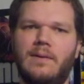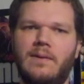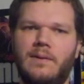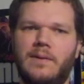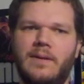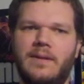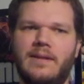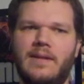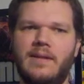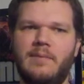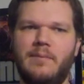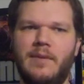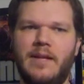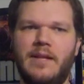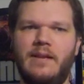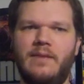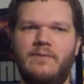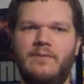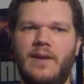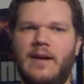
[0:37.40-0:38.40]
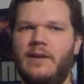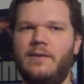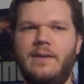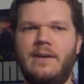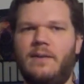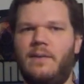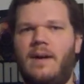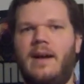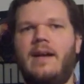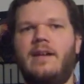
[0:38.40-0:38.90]
Lucas had been in a
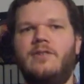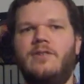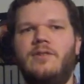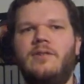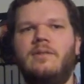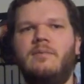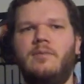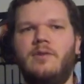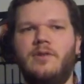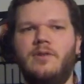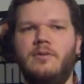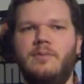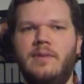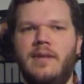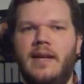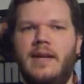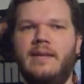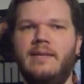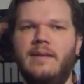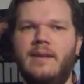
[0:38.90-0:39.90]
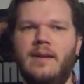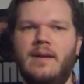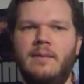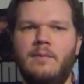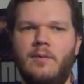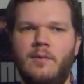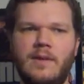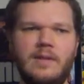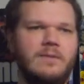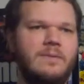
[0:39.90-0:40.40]
fiery crash, presumed dead,
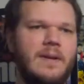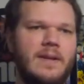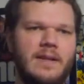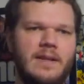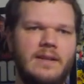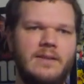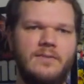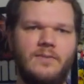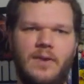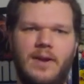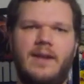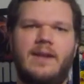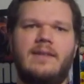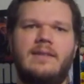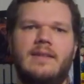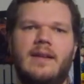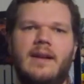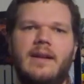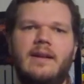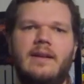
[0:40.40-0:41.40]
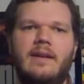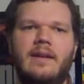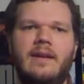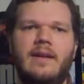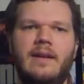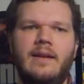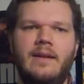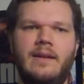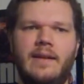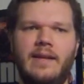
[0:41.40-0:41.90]
but resurrected as Frankenstein,
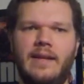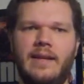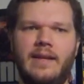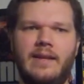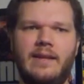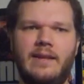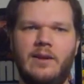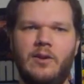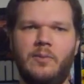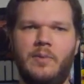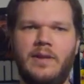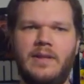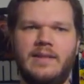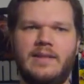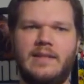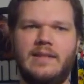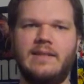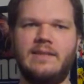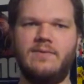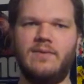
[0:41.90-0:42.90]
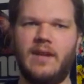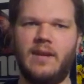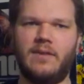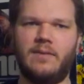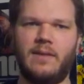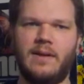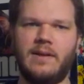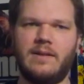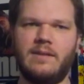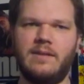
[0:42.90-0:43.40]
leading into the opening scenes of
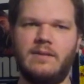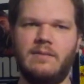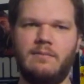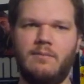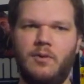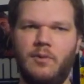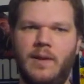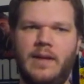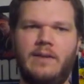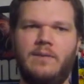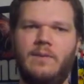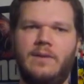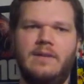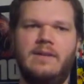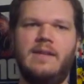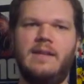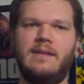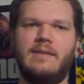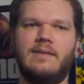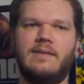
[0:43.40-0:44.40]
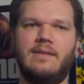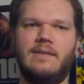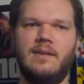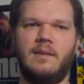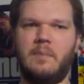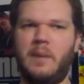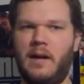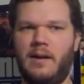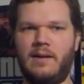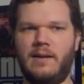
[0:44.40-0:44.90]
Death Race. But wait, what's this?
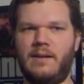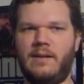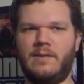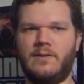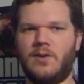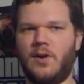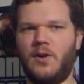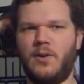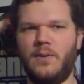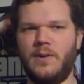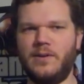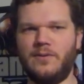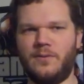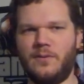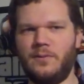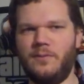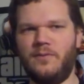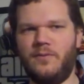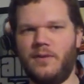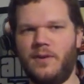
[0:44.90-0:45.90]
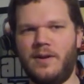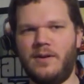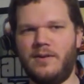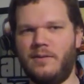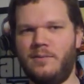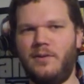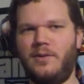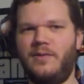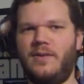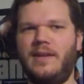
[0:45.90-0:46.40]
Apparently there's always room for
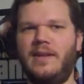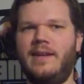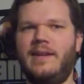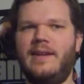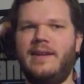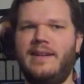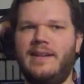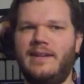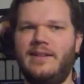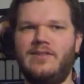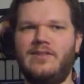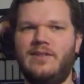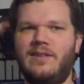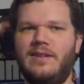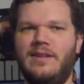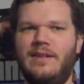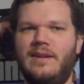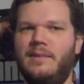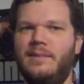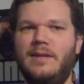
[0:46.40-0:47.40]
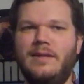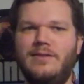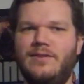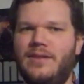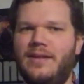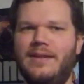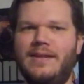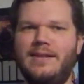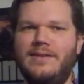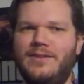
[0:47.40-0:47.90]
another movie, in addition to yummy
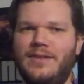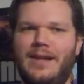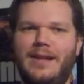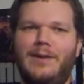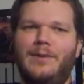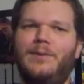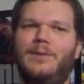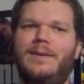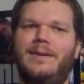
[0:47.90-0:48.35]
jiggly jello.